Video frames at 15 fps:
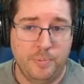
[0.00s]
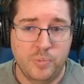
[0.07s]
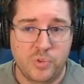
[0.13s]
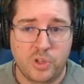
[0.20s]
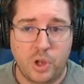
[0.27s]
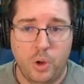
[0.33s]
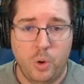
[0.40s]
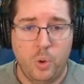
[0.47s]

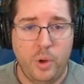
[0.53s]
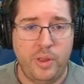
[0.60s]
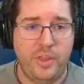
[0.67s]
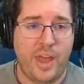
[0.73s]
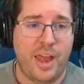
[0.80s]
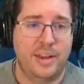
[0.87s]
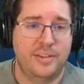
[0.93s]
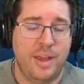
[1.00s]
So
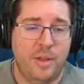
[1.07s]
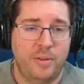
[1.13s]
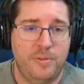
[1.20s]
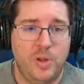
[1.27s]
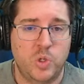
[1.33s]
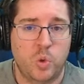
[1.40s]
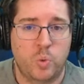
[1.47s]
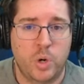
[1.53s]
that is how the
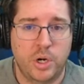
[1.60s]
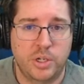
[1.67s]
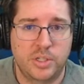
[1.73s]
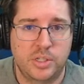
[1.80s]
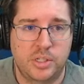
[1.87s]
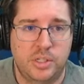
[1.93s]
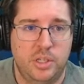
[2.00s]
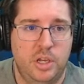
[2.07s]
feature
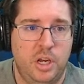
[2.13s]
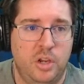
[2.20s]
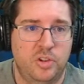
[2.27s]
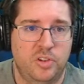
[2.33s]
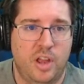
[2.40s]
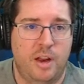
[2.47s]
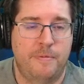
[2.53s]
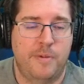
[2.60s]
works. You just
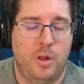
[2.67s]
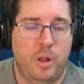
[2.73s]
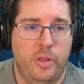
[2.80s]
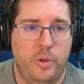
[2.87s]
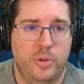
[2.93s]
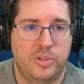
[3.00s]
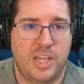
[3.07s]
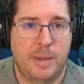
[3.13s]
got to follow
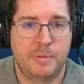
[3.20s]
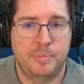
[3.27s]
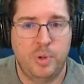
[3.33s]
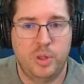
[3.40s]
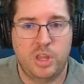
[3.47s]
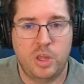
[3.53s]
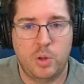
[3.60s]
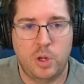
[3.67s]
those steps, put
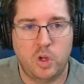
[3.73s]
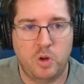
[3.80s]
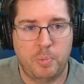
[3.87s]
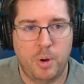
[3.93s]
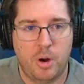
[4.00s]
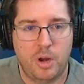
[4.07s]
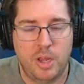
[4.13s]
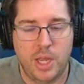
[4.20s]
the unit in your
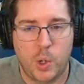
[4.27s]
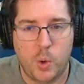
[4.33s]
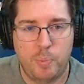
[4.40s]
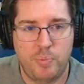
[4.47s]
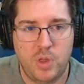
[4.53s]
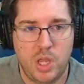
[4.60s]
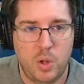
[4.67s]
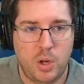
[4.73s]
party, equip
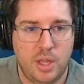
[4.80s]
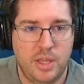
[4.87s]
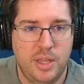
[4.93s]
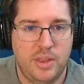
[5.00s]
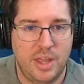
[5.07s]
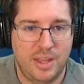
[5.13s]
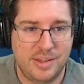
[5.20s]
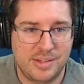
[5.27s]
the unit,
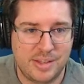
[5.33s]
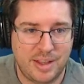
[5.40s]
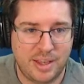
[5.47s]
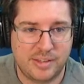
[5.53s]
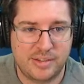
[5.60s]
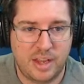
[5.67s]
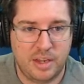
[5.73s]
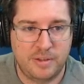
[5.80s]
then select
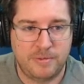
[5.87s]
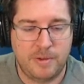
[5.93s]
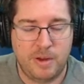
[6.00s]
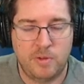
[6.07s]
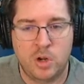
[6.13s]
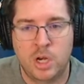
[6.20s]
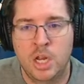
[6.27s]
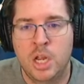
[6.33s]
set as
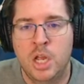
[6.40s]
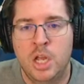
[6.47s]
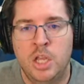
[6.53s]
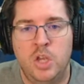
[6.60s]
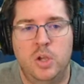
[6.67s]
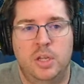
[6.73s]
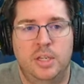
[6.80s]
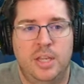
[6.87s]
favorite.
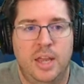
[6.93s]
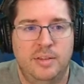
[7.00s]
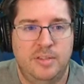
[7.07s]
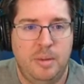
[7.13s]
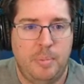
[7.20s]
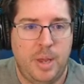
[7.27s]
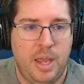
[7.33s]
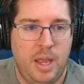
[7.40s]
You can test
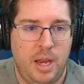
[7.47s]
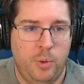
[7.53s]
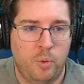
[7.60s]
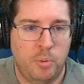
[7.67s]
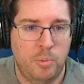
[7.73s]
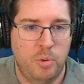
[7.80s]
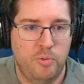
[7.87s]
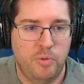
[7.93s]
it by hitting
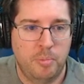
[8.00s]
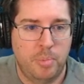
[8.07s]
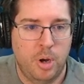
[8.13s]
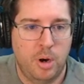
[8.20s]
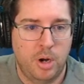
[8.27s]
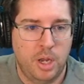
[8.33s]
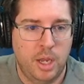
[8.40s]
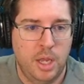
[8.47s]
remove from
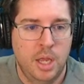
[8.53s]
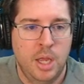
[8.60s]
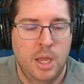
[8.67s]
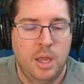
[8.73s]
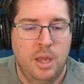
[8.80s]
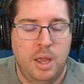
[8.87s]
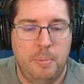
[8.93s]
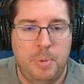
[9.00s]
party
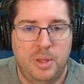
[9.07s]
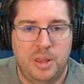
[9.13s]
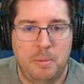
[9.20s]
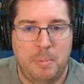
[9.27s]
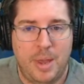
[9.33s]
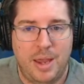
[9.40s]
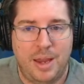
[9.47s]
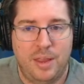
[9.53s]
and put them
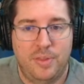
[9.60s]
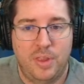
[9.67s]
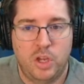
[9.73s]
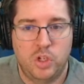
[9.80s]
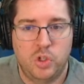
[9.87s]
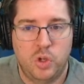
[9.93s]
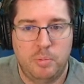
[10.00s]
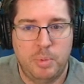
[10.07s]
back in. They
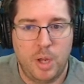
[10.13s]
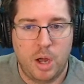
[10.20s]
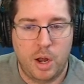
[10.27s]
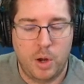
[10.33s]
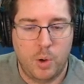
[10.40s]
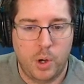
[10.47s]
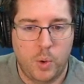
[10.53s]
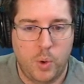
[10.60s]
should be
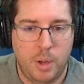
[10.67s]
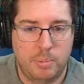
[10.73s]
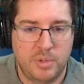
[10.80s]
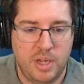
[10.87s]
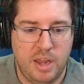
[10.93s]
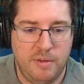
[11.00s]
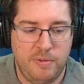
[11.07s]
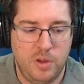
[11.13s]
auto equipped.
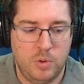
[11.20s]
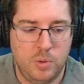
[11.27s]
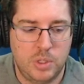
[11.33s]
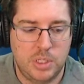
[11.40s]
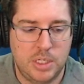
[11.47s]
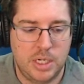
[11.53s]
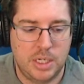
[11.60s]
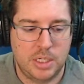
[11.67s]
If you
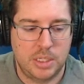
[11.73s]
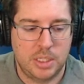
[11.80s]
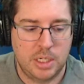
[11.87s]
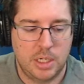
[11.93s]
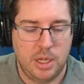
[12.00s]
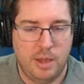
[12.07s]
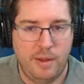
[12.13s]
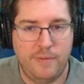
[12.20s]

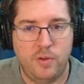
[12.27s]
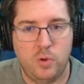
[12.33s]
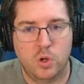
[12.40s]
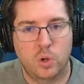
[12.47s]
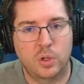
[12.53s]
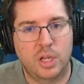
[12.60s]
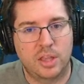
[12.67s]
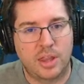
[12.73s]

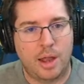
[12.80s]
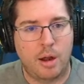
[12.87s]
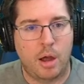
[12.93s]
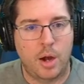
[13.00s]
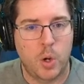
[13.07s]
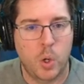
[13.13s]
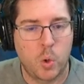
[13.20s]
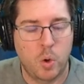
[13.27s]
don't get that
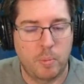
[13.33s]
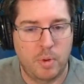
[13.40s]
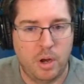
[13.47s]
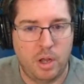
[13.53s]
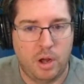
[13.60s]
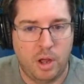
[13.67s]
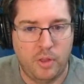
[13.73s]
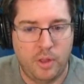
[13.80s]
auto equipment
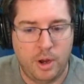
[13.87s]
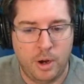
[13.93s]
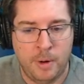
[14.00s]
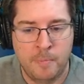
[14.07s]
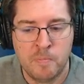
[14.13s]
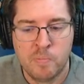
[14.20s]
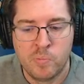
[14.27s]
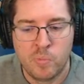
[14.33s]
on there,
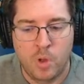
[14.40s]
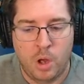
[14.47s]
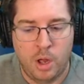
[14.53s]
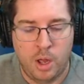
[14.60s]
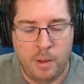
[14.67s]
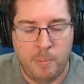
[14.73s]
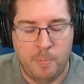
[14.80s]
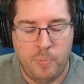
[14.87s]

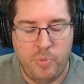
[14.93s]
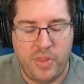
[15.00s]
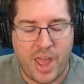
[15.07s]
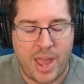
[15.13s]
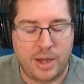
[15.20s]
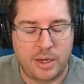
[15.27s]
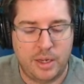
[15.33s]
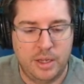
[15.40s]

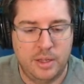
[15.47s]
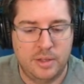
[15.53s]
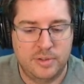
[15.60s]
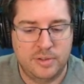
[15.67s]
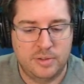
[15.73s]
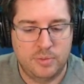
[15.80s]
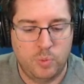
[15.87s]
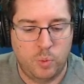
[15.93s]

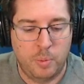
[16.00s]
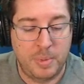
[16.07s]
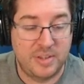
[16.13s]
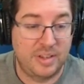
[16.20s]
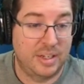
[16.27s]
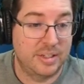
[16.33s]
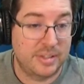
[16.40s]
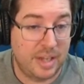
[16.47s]
we're
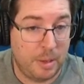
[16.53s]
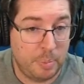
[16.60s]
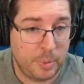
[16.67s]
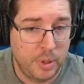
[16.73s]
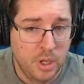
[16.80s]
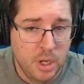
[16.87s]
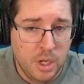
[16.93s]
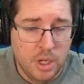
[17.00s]
missing a step.
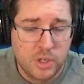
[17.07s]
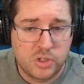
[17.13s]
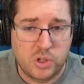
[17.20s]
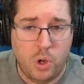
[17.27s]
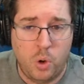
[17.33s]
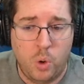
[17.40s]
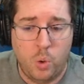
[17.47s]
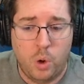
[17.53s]

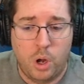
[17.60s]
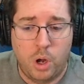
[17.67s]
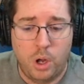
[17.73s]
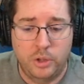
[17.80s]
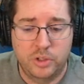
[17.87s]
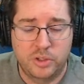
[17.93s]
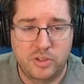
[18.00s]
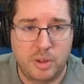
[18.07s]
So
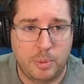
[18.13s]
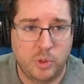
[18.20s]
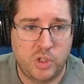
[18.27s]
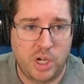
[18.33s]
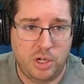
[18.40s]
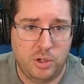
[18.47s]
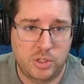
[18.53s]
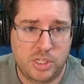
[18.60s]
just double
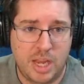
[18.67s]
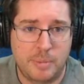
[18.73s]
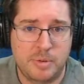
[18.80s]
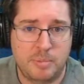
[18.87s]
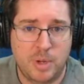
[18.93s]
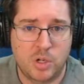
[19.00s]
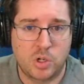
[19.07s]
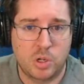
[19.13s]
check your steps and
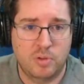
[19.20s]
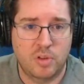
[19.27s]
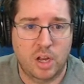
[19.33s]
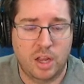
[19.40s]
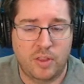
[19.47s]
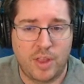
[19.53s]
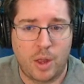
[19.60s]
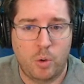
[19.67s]
make sure you've done it
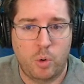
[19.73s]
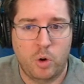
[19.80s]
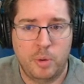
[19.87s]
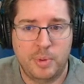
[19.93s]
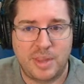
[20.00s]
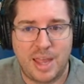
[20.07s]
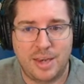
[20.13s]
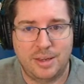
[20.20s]
in that order,
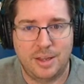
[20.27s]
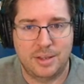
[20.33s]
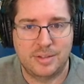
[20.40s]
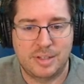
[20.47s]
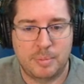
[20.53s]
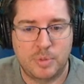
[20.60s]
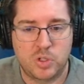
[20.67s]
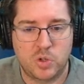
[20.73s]
but that does
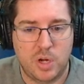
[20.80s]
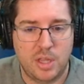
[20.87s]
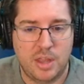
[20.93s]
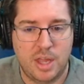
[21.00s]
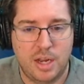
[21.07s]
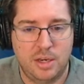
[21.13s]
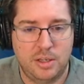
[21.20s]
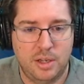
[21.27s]
demonstrate that
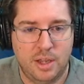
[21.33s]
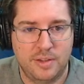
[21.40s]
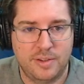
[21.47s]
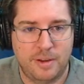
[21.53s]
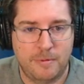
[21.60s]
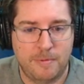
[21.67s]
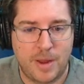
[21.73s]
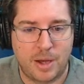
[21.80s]
it does
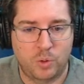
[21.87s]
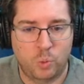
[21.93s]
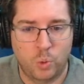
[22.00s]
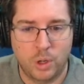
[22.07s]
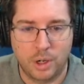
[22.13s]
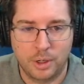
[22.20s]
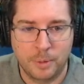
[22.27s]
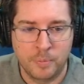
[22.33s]
in fact
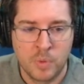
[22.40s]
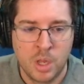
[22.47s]
work.